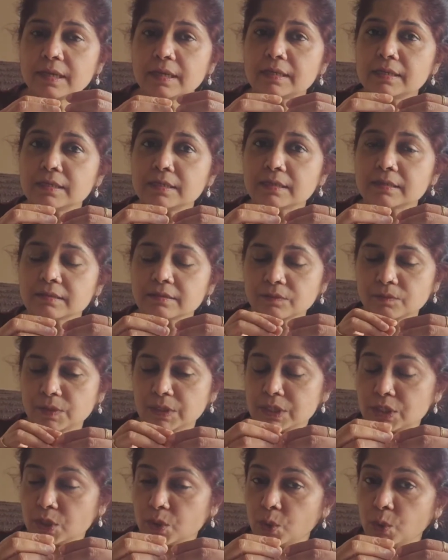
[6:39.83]
and
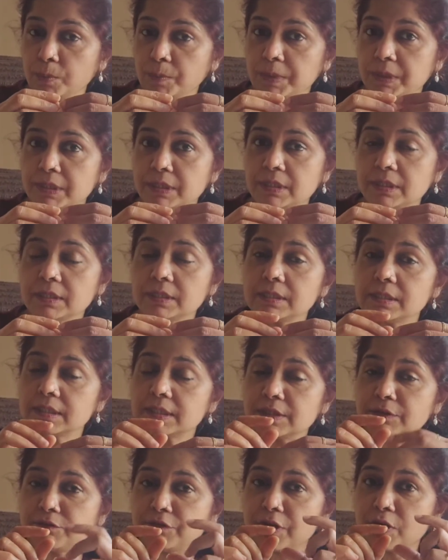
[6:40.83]
when she opened it,
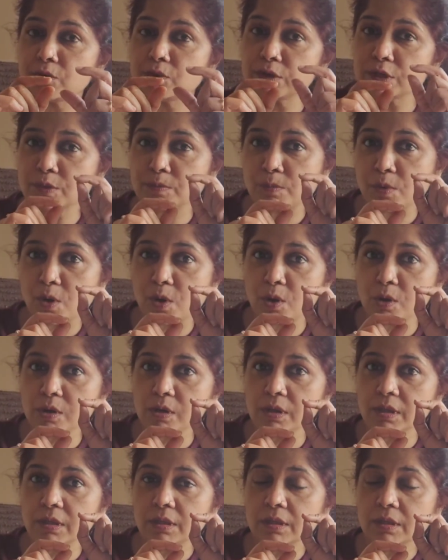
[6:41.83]
she found a
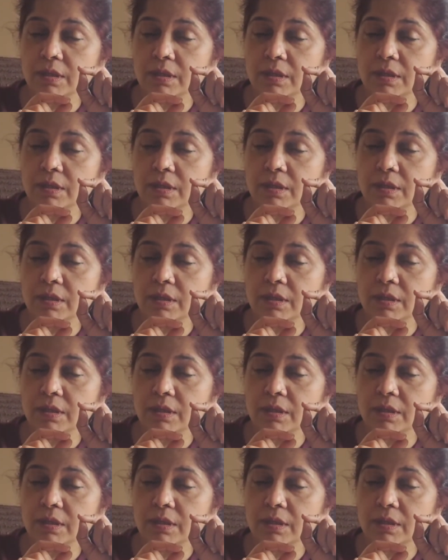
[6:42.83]
small